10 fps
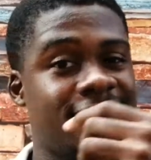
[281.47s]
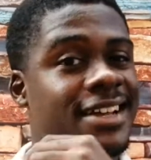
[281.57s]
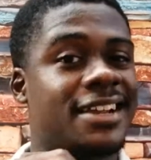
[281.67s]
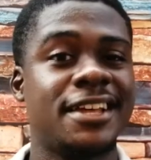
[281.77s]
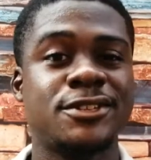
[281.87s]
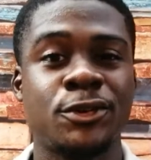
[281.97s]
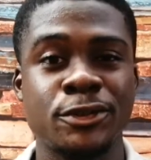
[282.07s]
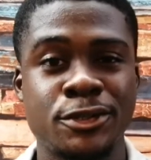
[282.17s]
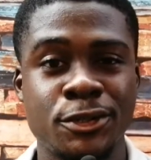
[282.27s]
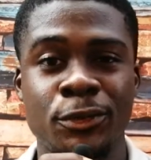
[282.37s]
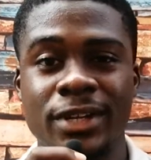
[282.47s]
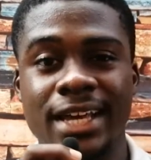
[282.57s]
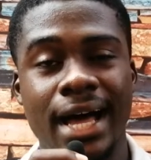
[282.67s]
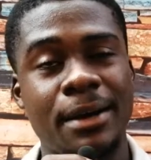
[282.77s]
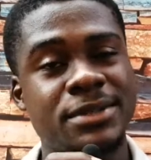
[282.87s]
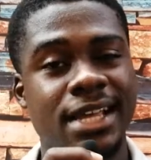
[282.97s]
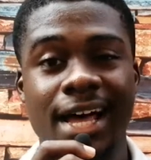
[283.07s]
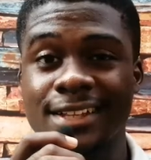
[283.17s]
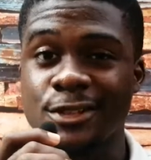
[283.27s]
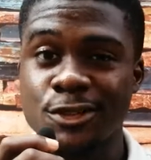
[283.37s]
let's continue with the apps
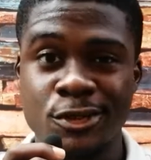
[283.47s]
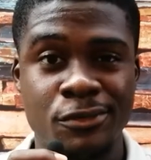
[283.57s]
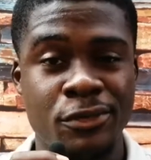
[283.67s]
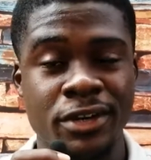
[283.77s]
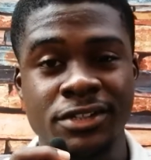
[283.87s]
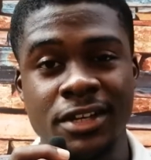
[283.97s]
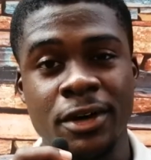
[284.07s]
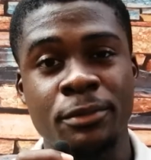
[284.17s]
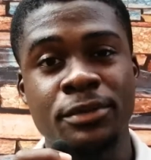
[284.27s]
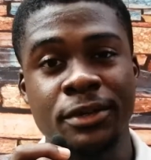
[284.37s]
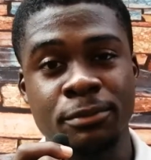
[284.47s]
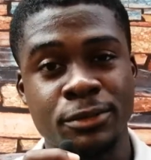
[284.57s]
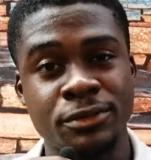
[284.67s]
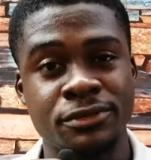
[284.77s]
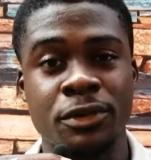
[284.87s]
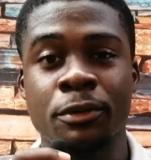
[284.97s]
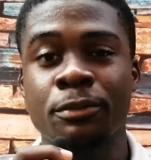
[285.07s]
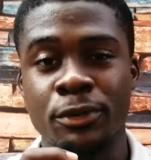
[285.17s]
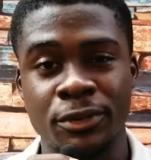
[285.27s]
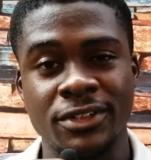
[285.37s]
and software to help improve your
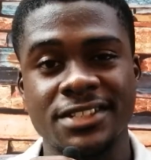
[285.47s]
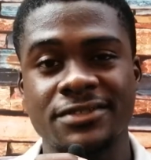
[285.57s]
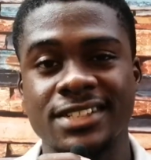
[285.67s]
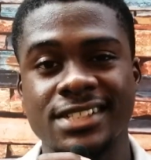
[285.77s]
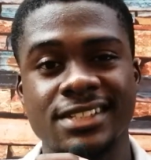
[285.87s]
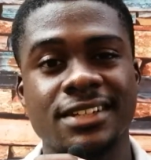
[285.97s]
productivity.